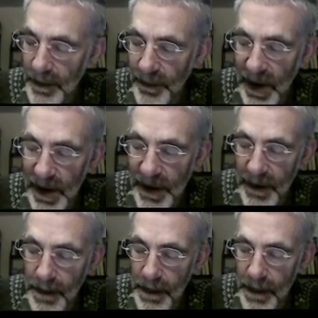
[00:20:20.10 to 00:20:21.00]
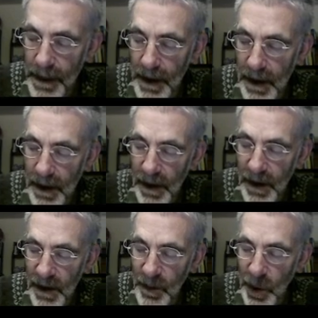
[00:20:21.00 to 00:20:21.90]
by
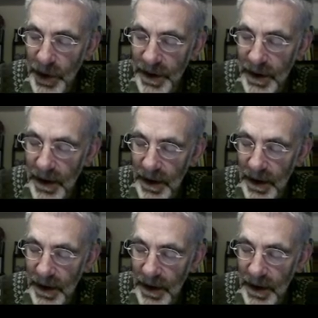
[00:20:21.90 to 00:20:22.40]
R1,